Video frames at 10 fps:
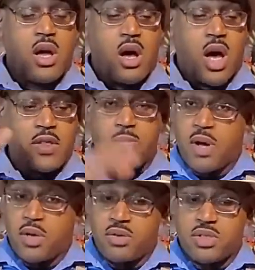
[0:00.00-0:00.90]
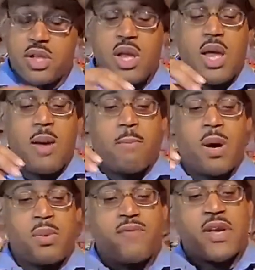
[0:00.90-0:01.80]
on their bones.
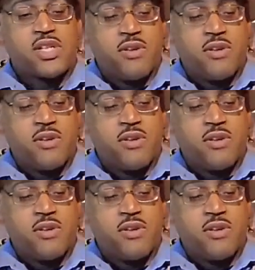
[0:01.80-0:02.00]
But we especially